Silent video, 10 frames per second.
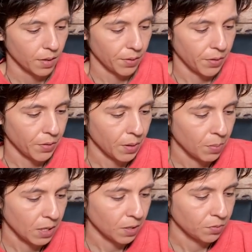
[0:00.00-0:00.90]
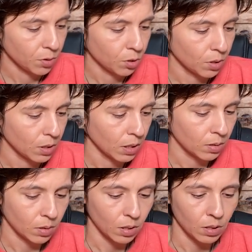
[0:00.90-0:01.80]
In the immediate future, you get
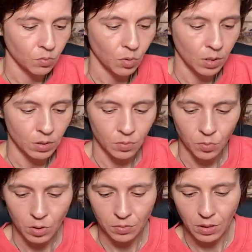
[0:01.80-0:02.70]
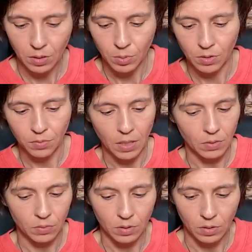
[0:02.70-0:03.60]
the Ten of Wands, the Four of Cups, the Five
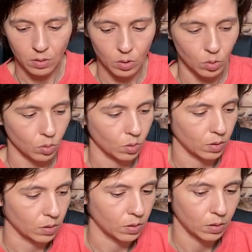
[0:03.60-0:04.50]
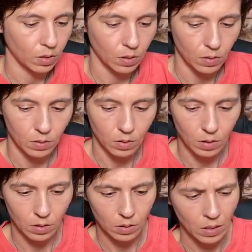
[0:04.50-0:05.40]
of Swords. All
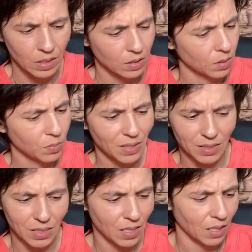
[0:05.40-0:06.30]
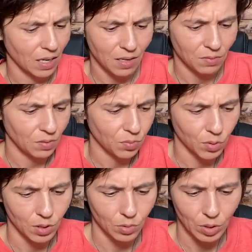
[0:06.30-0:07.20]
right. Something's getting heavy for
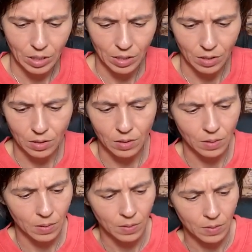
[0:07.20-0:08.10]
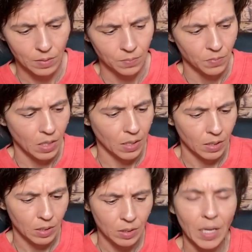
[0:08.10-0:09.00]
you here. And
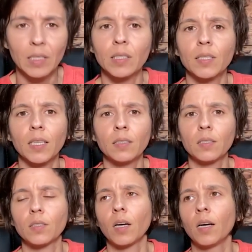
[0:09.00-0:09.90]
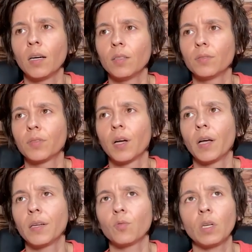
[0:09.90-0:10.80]
it's that sense of,
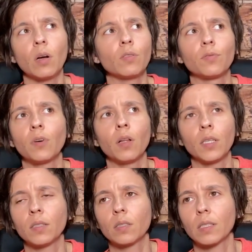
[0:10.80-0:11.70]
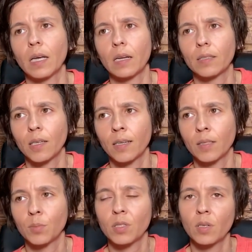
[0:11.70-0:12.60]
and we all fall into that at
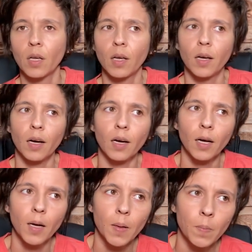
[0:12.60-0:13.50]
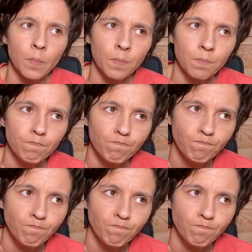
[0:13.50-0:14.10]
times, um,